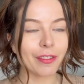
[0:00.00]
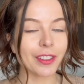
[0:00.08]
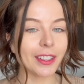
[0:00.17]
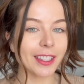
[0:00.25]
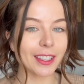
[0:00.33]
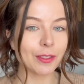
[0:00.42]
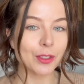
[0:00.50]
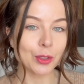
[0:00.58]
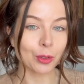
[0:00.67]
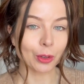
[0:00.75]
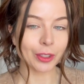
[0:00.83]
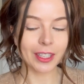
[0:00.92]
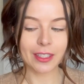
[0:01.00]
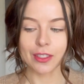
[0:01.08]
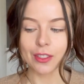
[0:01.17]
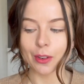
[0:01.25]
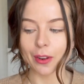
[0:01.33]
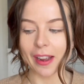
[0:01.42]
feeling of scrolling,
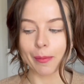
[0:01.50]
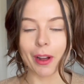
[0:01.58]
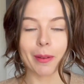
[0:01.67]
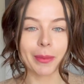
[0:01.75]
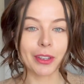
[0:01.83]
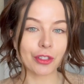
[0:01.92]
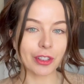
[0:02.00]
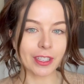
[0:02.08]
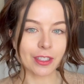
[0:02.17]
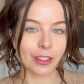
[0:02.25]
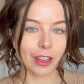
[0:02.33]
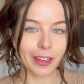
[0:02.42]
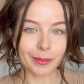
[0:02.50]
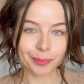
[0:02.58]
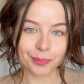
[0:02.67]
so I'm on Pinterest a lot.